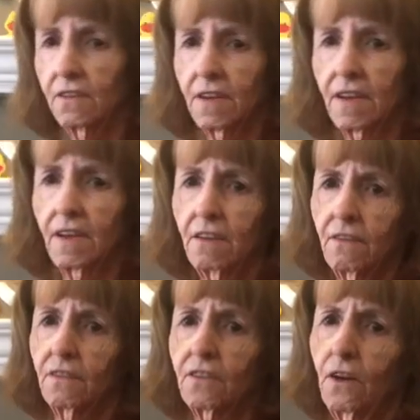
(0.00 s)
You can get
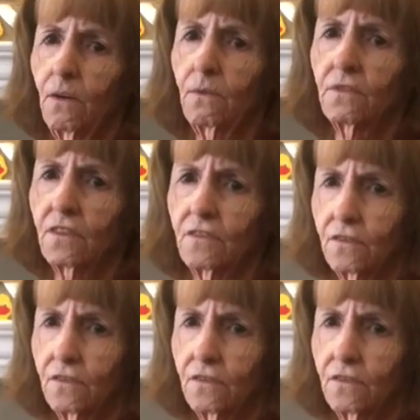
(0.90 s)
your toes and